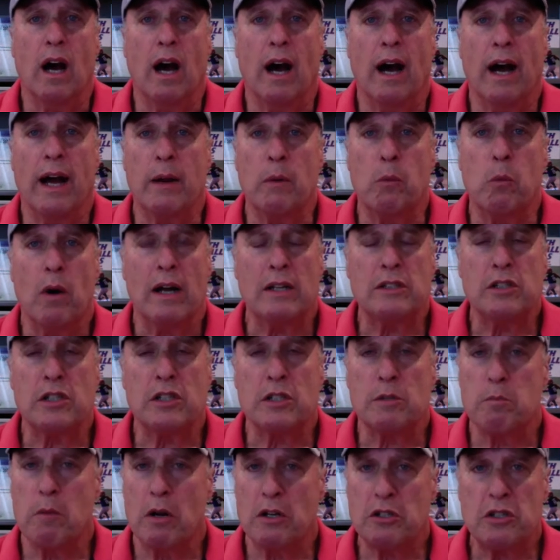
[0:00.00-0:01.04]
I watch
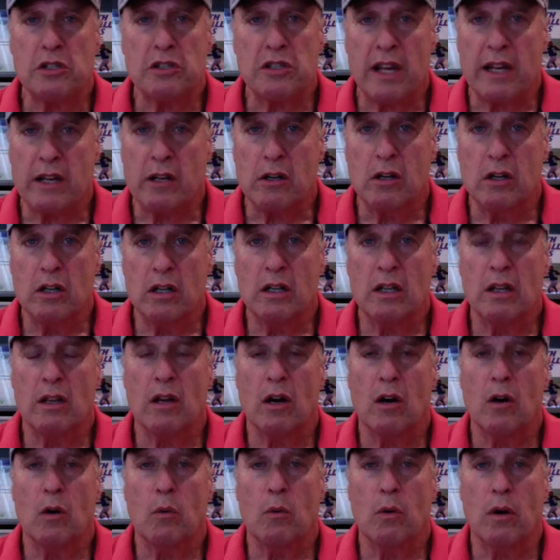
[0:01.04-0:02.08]
as much as I could,
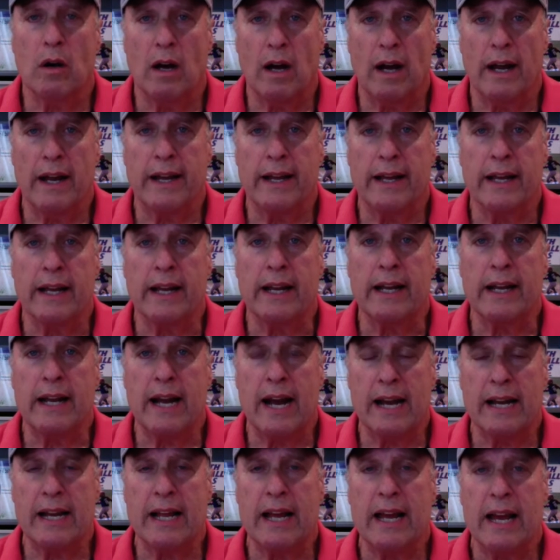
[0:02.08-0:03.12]
though I
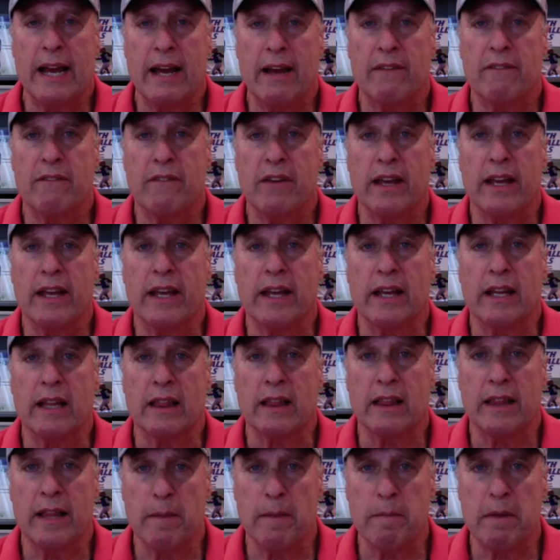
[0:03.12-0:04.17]
kind of have a
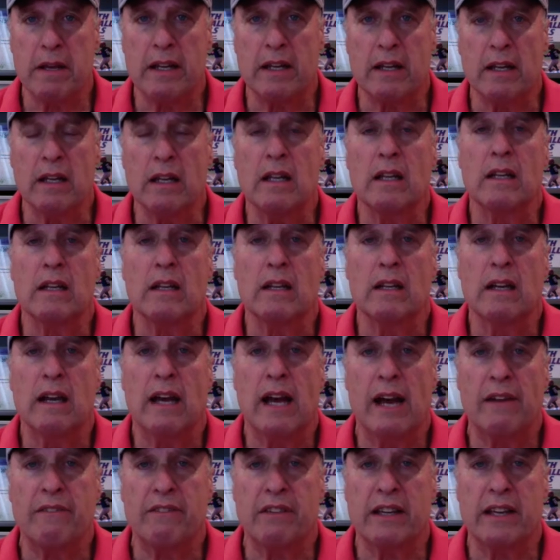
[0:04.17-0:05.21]
limit,
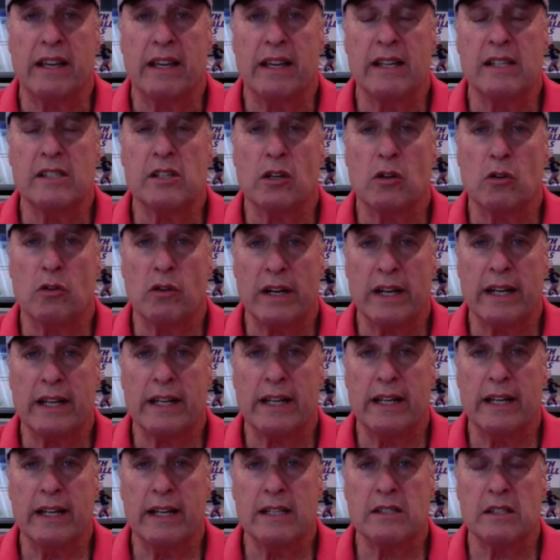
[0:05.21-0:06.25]
having kids and
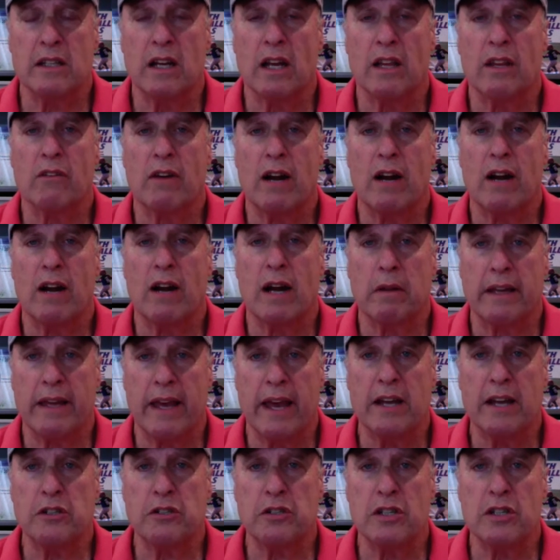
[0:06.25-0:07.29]
grandkids and other
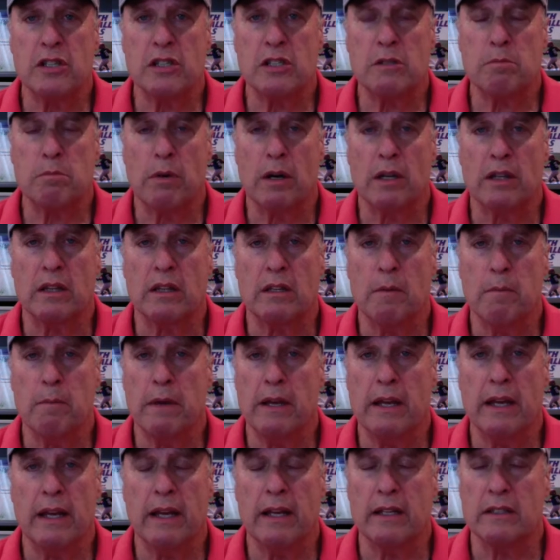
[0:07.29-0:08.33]
obligations. But to
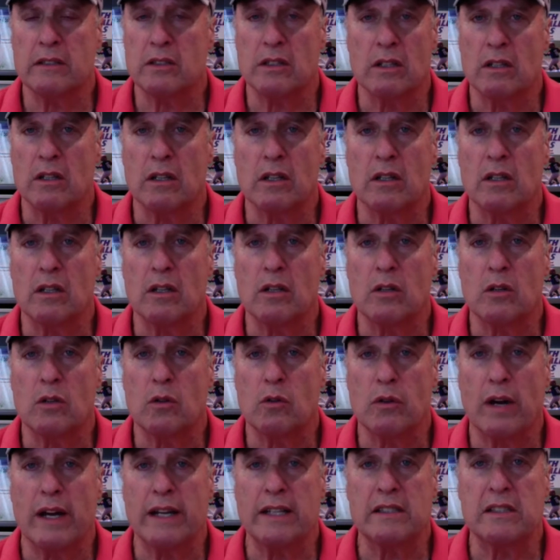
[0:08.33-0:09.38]
me, it's a
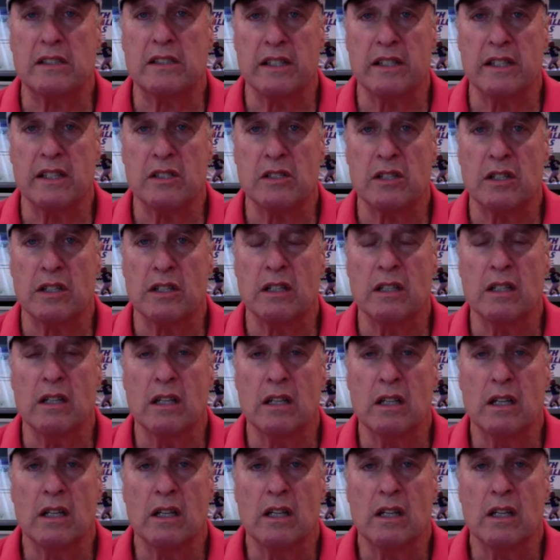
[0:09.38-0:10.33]
great season,